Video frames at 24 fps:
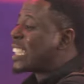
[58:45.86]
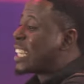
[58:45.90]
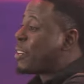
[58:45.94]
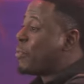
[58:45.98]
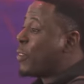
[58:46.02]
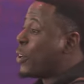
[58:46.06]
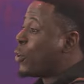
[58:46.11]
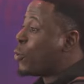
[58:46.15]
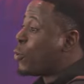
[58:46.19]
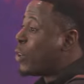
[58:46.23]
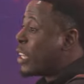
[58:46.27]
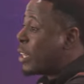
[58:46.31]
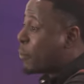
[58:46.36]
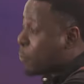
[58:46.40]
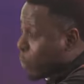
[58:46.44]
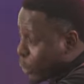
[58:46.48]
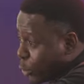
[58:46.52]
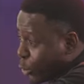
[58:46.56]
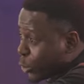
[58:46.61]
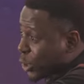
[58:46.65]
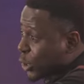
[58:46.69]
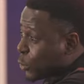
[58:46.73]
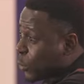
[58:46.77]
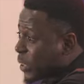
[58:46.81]
has given you ring,
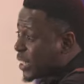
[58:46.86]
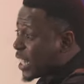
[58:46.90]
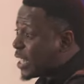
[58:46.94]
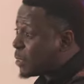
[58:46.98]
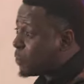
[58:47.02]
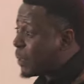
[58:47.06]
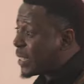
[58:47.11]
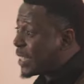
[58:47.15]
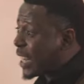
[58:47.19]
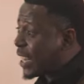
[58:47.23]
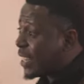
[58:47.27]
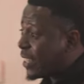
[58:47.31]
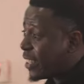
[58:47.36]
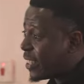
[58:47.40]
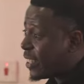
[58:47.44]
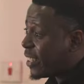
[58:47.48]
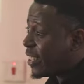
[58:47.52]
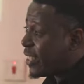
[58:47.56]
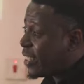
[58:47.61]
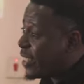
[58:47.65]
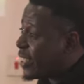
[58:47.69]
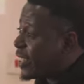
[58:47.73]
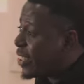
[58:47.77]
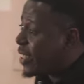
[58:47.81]
but your situation is better.
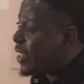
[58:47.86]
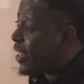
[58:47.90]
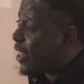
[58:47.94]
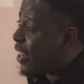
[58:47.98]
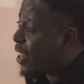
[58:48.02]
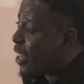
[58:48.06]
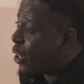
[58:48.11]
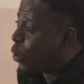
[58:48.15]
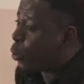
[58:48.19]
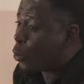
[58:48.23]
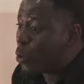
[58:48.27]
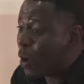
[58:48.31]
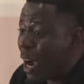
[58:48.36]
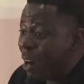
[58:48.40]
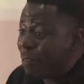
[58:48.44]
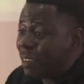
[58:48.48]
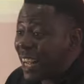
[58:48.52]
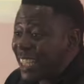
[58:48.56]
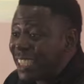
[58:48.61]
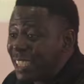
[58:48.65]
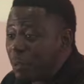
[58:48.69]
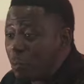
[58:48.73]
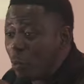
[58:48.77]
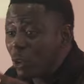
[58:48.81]
You don't have
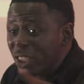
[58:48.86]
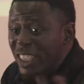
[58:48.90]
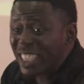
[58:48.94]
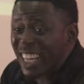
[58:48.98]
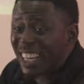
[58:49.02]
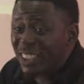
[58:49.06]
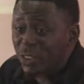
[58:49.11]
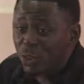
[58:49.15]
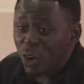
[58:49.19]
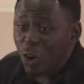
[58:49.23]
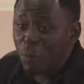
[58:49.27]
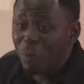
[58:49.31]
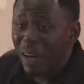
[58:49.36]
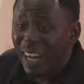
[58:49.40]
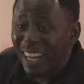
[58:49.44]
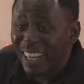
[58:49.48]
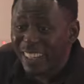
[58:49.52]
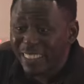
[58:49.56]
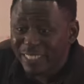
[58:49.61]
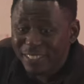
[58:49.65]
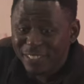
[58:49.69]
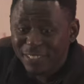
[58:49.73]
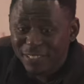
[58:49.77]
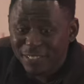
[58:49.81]
that emotional trauma.
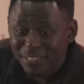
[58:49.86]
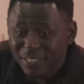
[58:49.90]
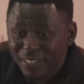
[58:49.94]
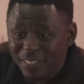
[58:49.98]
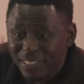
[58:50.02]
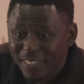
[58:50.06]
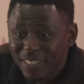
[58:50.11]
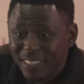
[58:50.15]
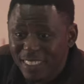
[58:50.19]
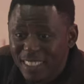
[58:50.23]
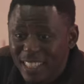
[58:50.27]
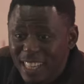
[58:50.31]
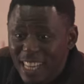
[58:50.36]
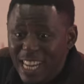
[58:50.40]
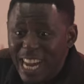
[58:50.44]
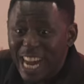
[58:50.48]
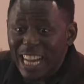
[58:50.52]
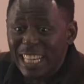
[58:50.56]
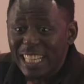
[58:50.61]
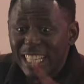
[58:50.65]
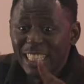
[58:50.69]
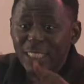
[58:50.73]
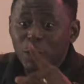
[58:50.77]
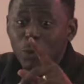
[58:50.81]

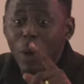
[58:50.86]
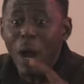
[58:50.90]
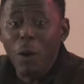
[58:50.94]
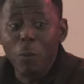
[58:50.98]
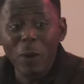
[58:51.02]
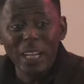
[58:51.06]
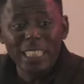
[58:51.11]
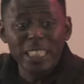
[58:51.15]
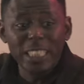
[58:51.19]
At least you are